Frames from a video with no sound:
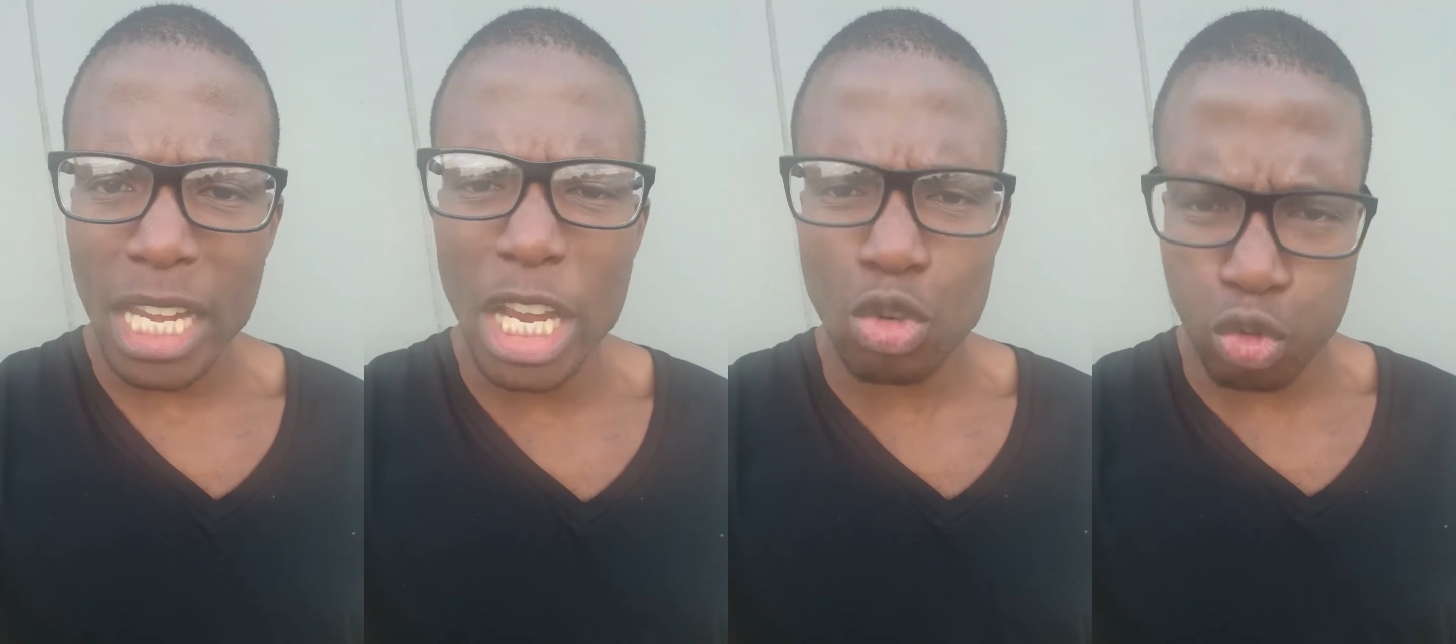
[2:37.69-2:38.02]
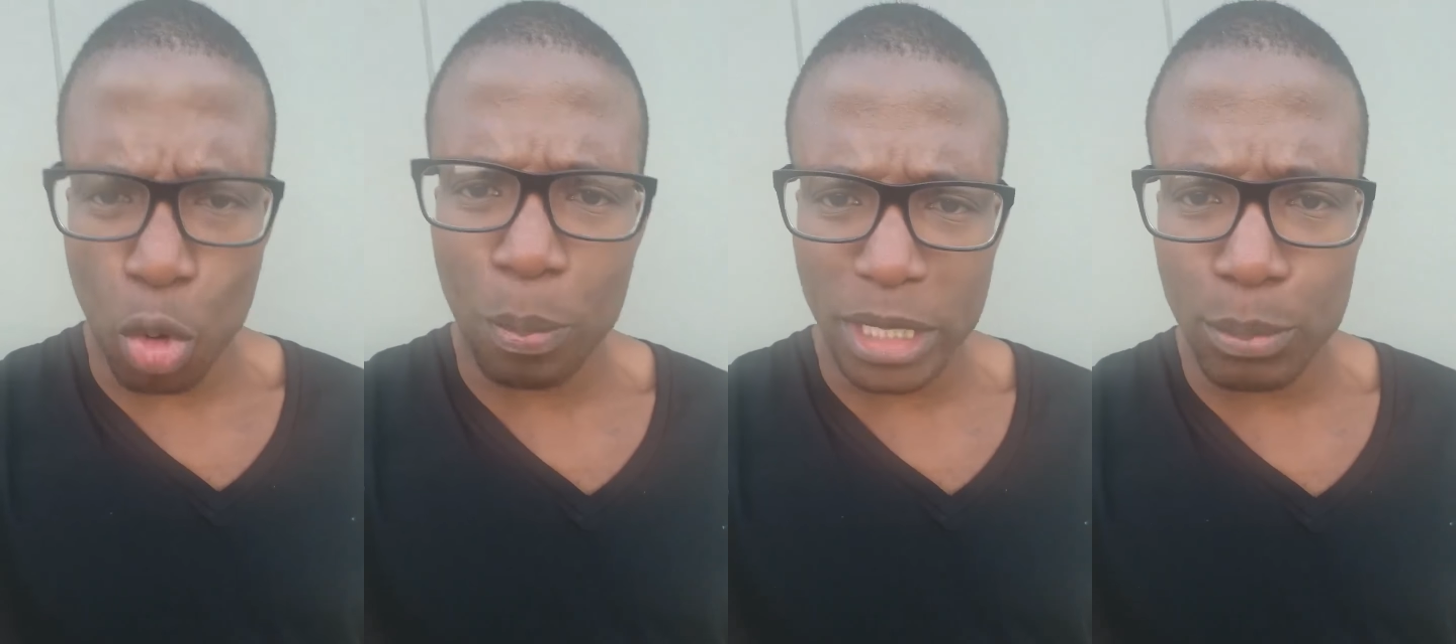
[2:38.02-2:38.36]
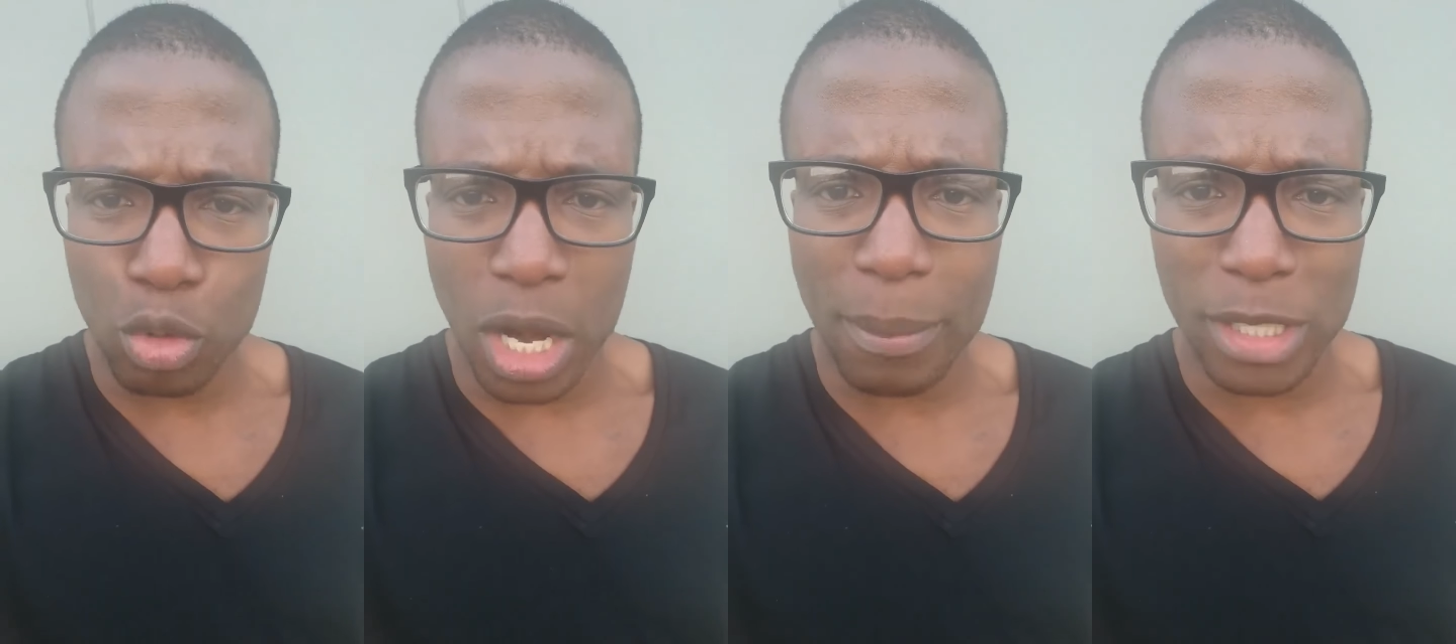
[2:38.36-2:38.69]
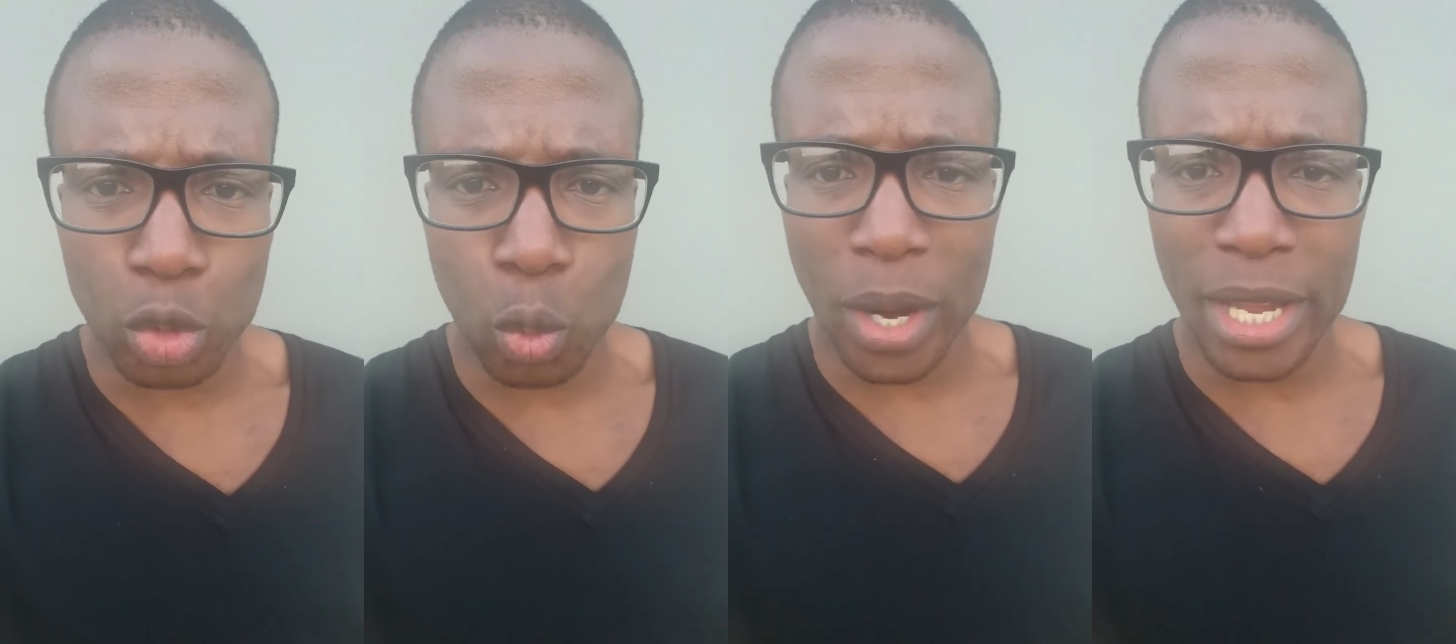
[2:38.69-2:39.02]
at Robert Mugabe
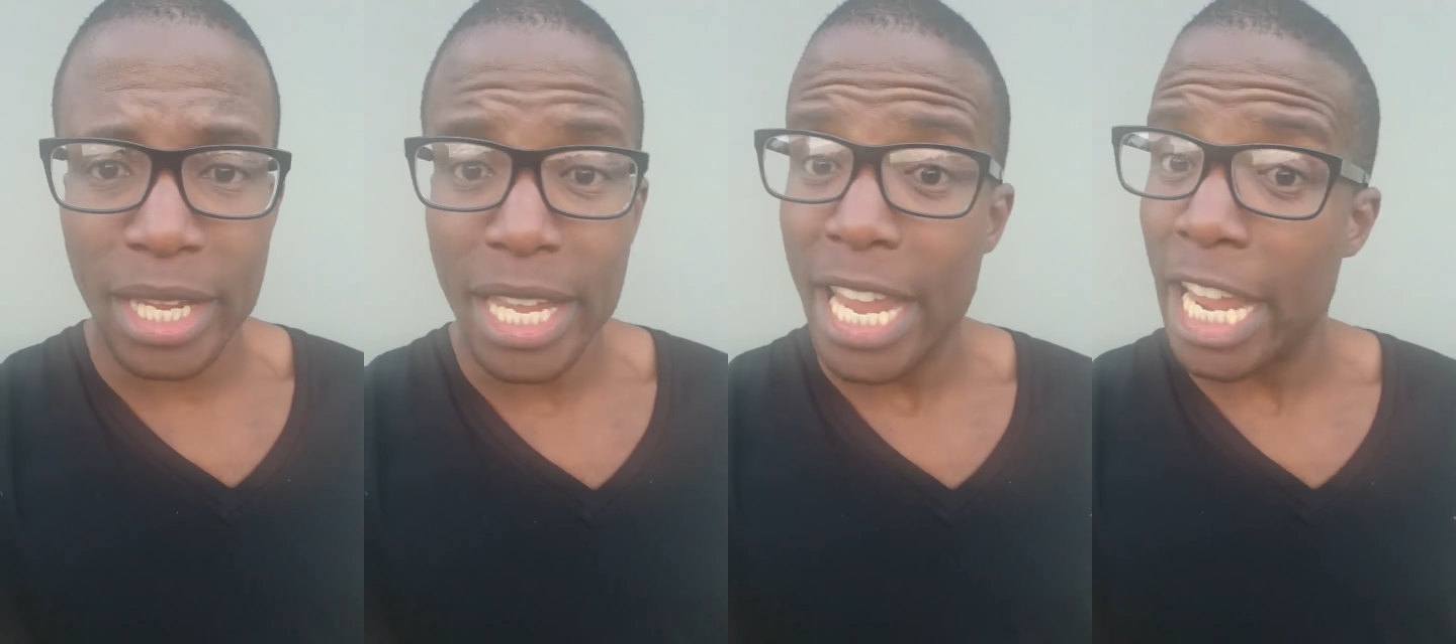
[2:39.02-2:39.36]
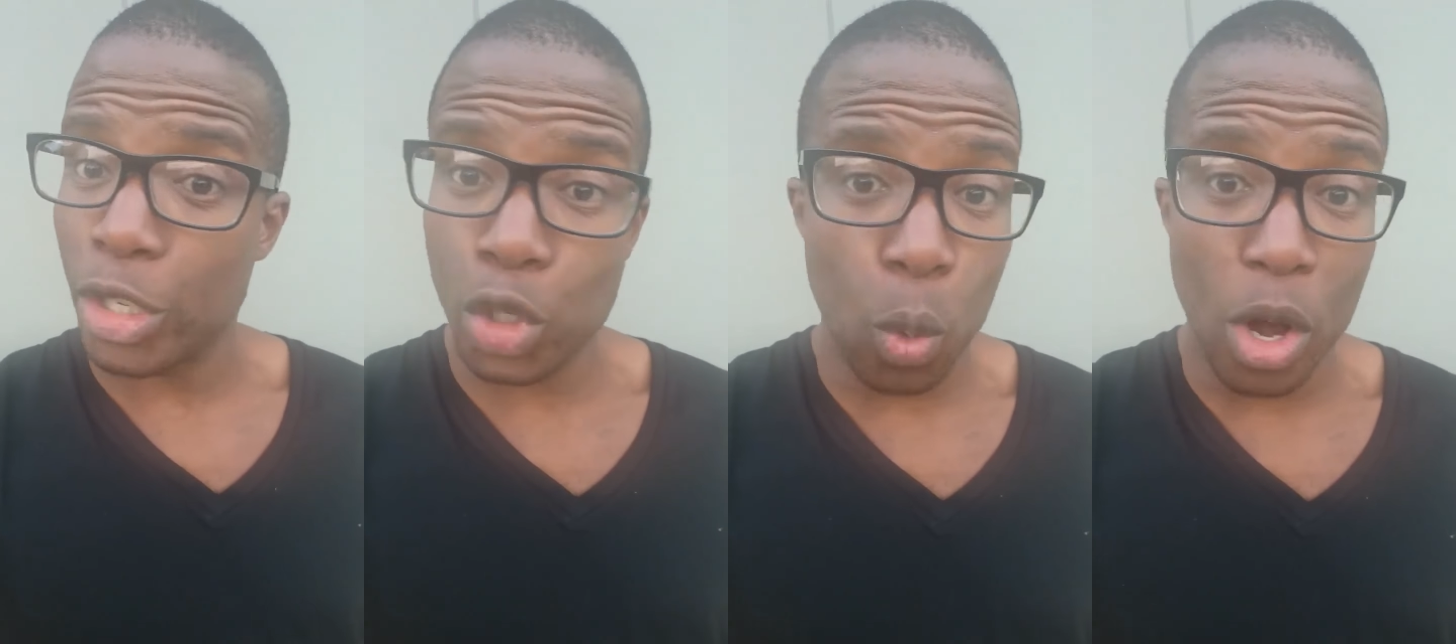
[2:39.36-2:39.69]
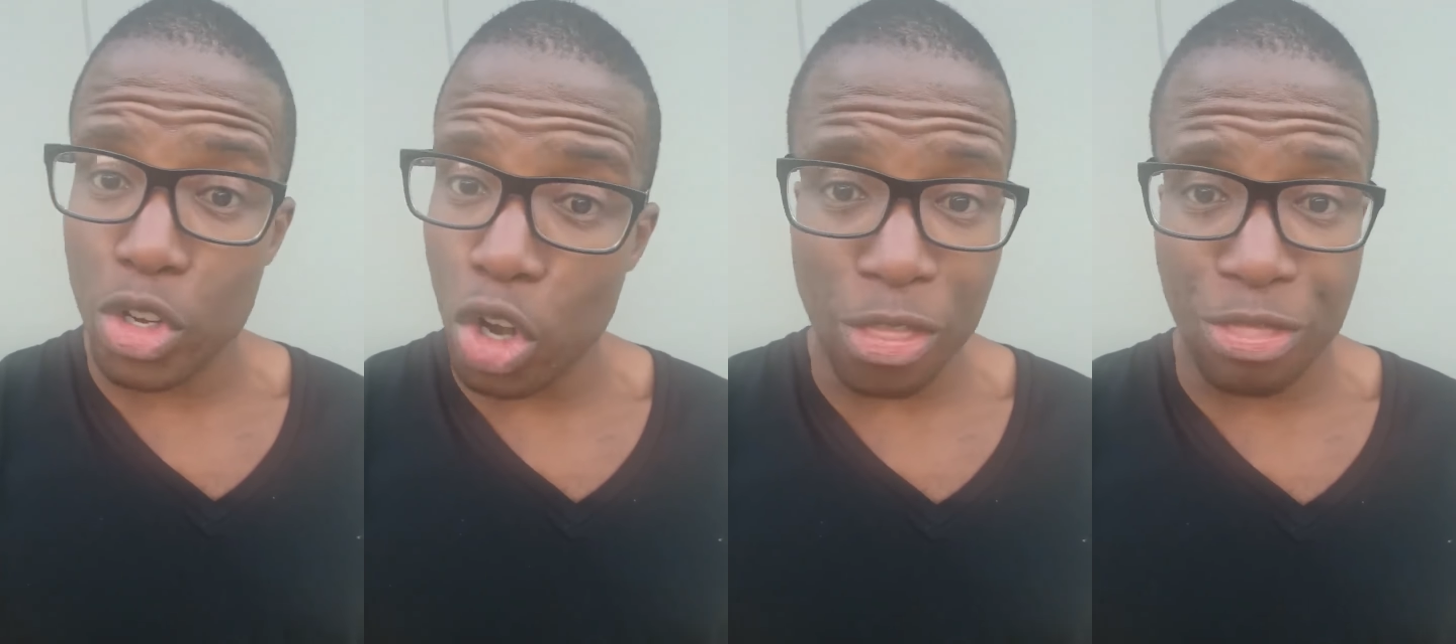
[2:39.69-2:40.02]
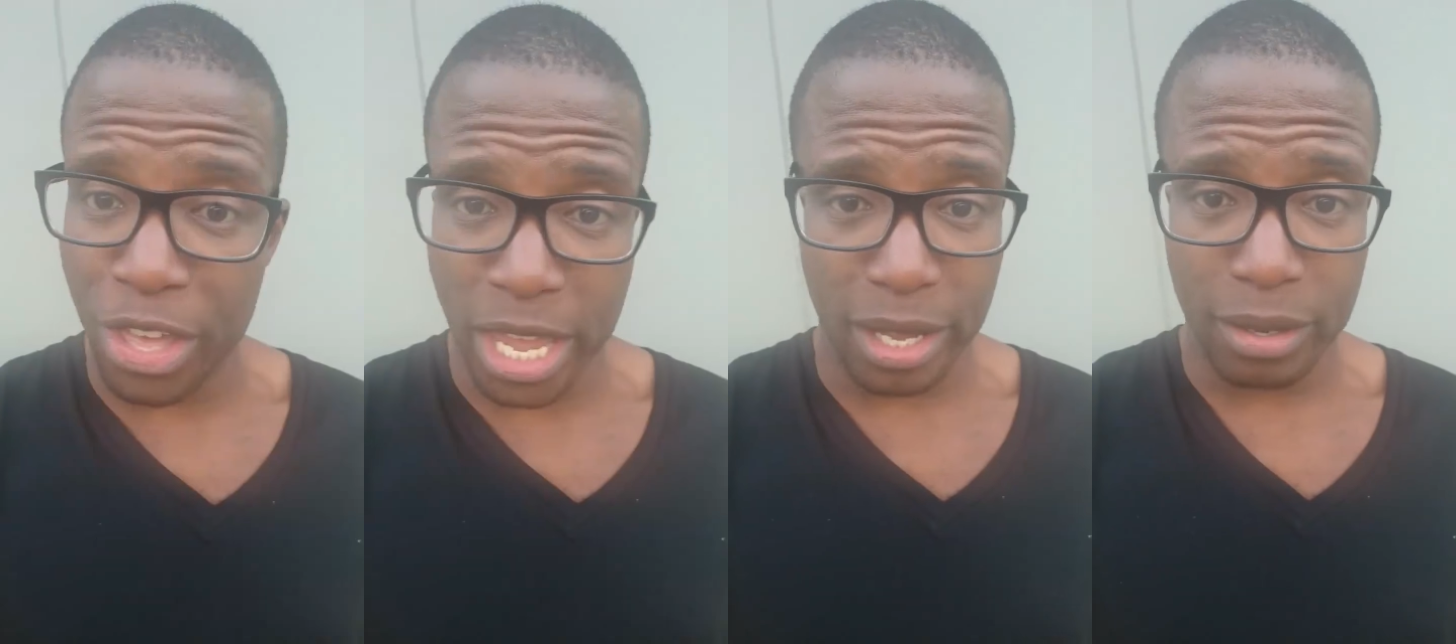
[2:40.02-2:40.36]
Square and you are
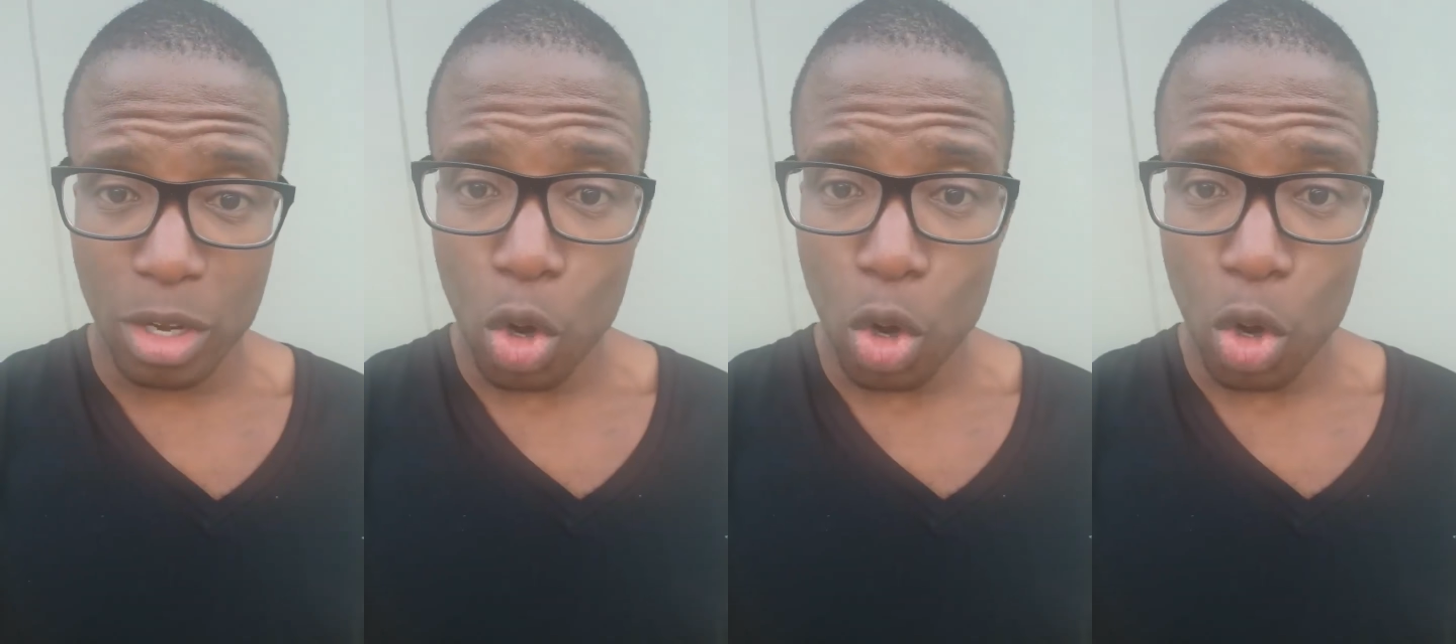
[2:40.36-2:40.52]
not there